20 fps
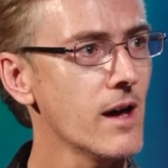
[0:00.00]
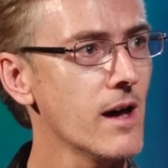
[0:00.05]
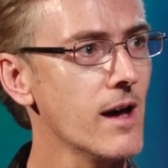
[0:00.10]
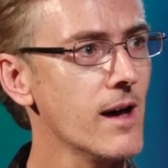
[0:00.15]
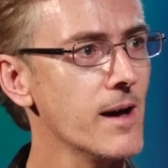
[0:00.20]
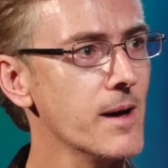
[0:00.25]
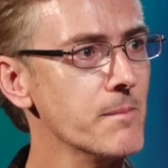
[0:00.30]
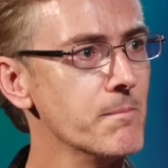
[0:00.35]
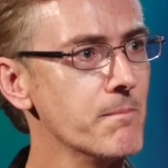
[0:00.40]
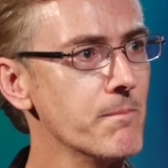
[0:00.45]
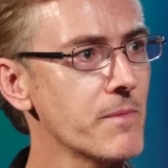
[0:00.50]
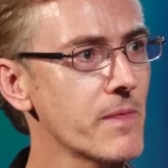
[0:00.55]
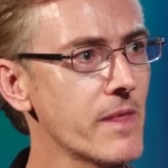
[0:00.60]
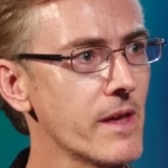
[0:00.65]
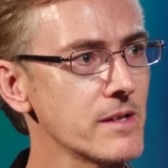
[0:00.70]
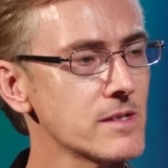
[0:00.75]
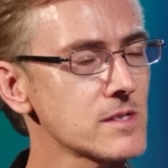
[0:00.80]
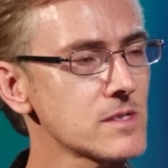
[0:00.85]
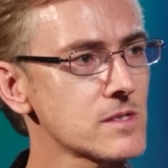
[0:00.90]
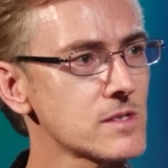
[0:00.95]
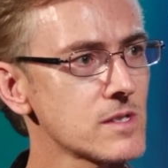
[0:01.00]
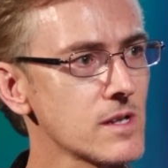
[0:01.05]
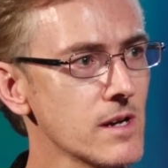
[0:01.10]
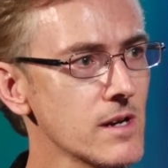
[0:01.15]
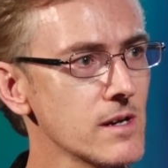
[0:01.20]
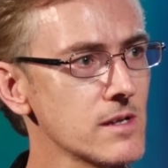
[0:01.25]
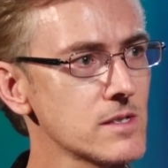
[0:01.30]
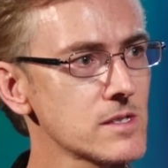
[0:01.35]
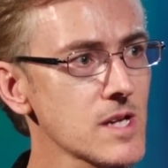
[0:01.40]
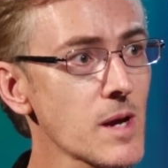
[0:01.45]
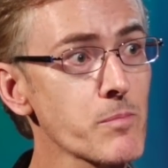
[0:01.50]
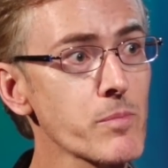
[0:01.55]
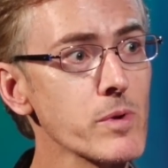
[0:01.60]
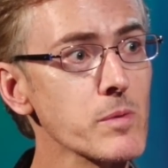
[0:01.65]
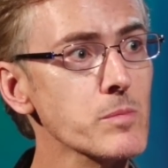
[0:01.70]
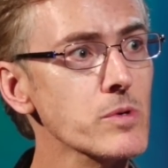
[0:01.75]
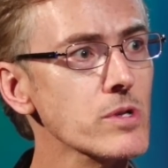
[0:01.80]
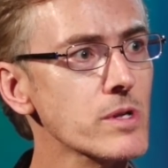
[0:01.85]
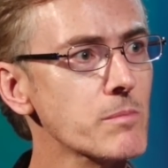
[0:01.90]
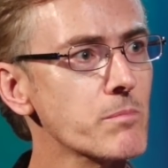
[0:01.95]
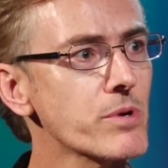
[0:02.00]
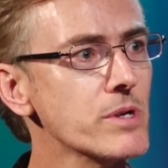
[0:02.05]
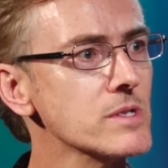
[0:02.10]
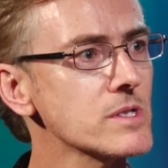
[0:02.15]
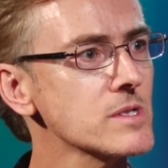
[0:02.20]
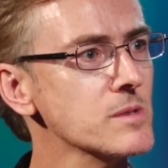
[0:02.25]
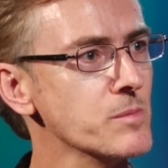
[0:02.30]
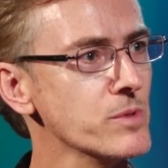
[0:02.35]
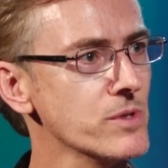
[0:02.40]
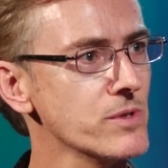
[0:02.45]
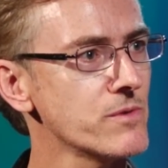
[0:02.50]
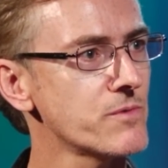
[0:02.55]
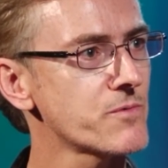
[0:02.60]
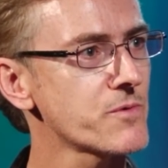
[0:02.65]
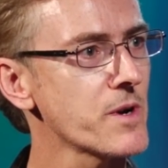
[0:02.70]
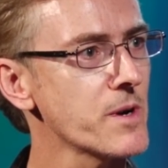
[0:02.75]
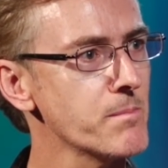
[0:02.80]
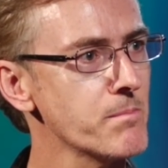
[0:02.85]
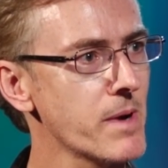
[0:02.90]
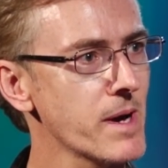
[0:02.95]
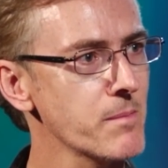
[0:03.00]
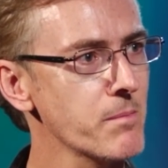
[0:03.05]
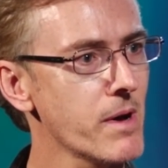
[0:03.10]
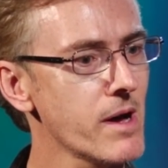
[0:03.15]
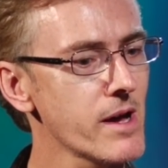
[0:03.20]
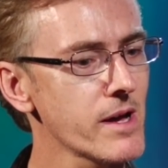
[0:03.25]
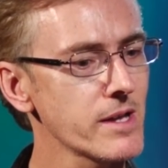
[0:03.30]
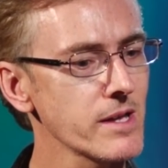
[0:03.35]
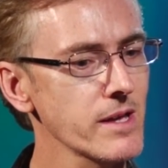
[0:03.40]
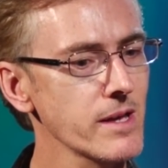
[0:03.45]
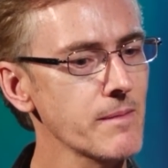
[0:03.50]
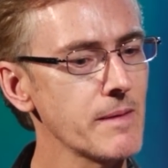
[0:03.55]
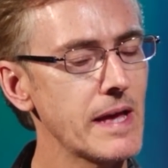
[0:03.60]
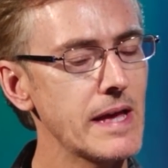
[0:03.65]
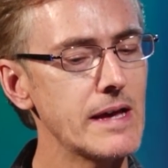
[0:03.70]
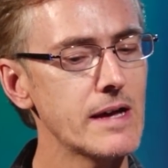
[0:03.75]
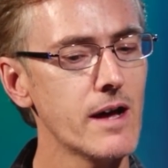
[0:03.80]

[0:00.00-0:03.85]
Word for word: um, that's uh, separable in principle from my body.